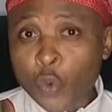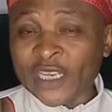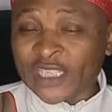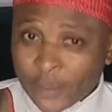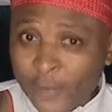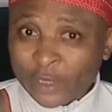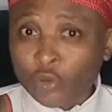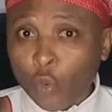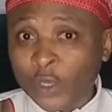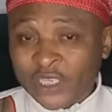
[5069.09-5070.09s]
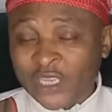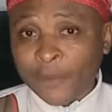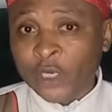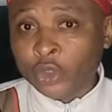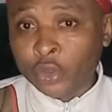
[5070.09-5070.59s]
similar to what is
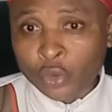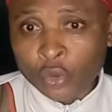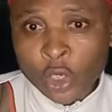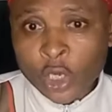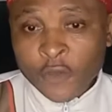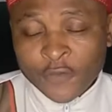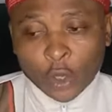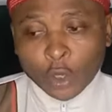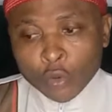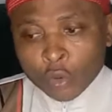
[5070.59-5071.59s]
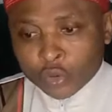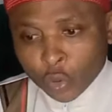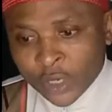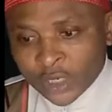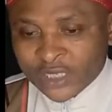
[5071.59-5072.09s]
happening to you, if you don't look
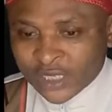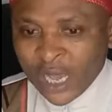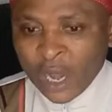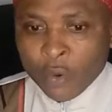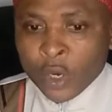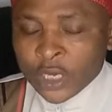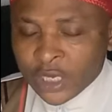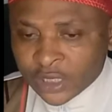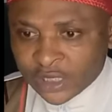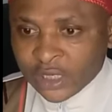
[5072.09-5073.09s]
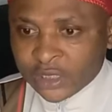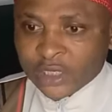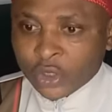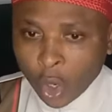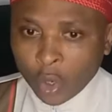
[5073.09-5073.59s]
to it, see how it
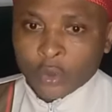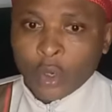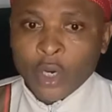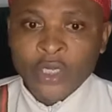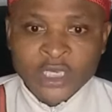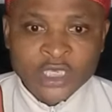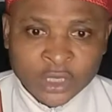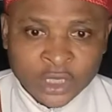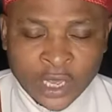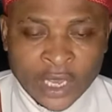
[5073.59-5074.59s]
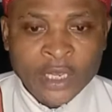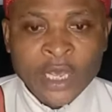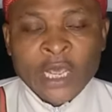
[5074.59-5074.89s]
is done or it is treated,